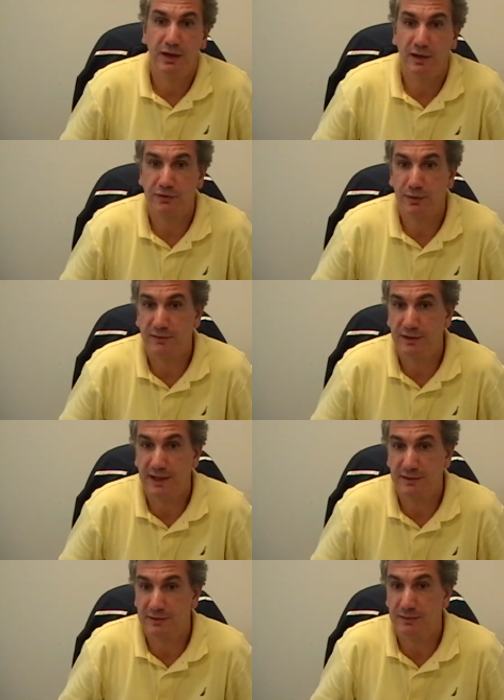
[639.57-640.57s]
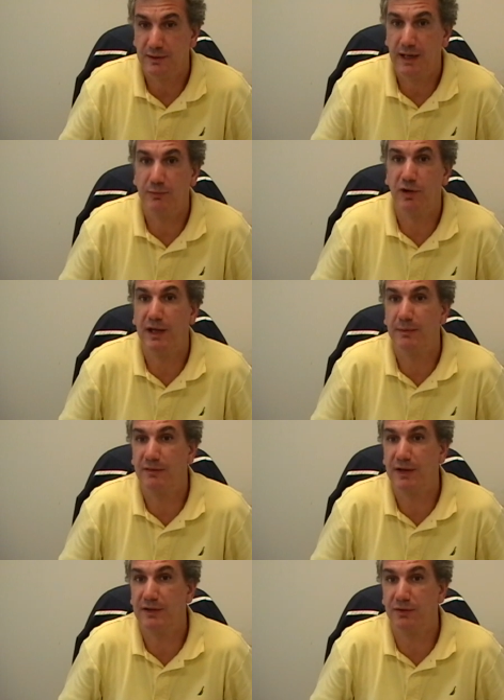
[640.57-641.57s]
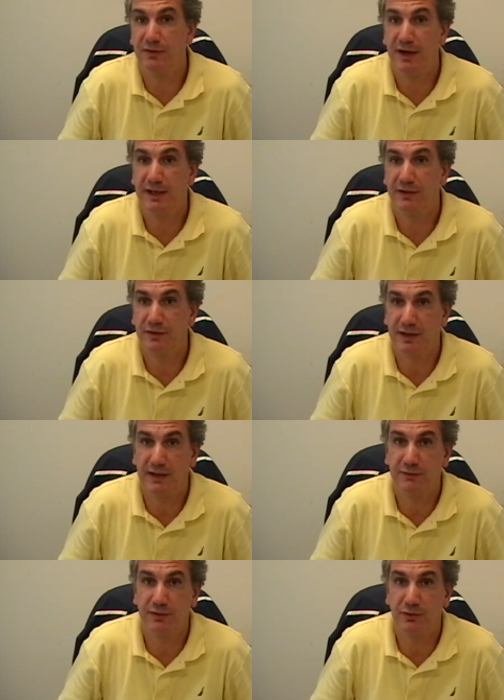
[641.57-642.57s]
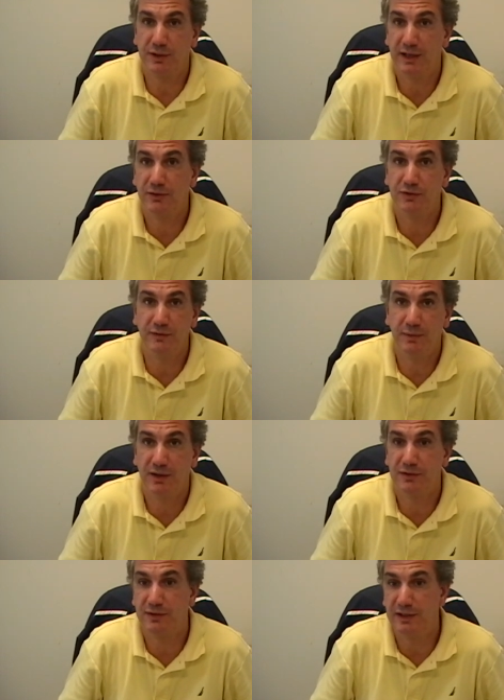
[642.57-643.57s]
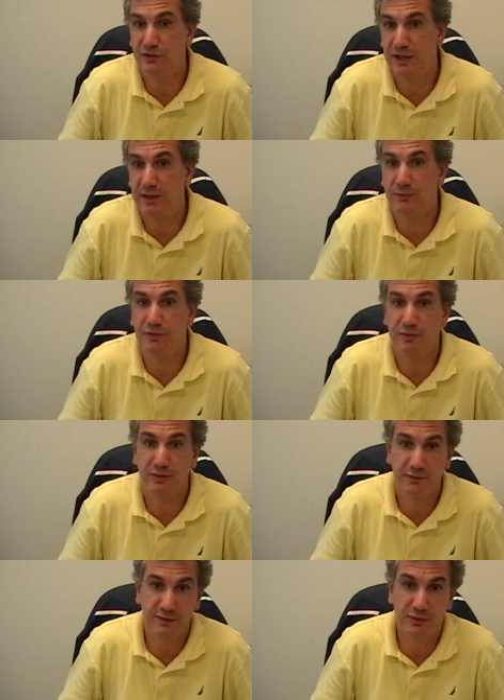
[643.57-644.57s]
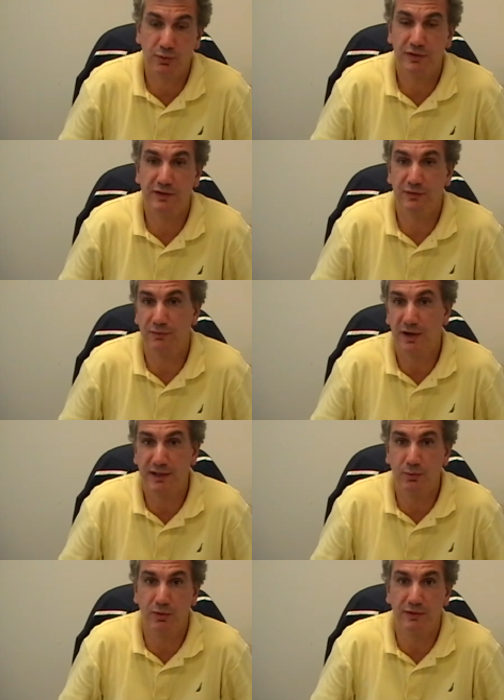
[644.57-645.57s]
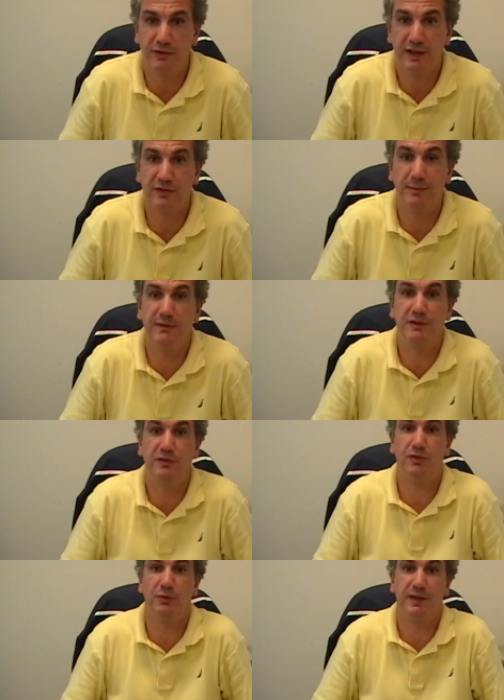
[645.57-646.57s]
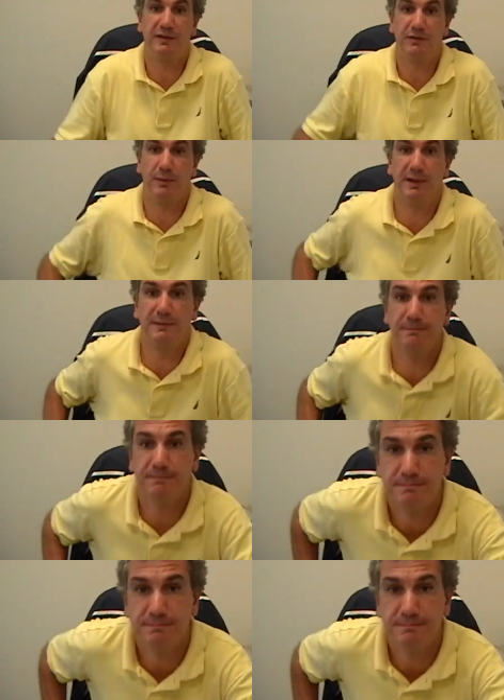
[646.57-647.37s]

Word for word: Uh, so I've got Abraham, I've got Narvaez, I've got Fres Oquendo, Steve Molitor, Dane Jacobs, Victor Ortiz, and Rocky Juarez. That's going to be it for this show. Thanks, everybody.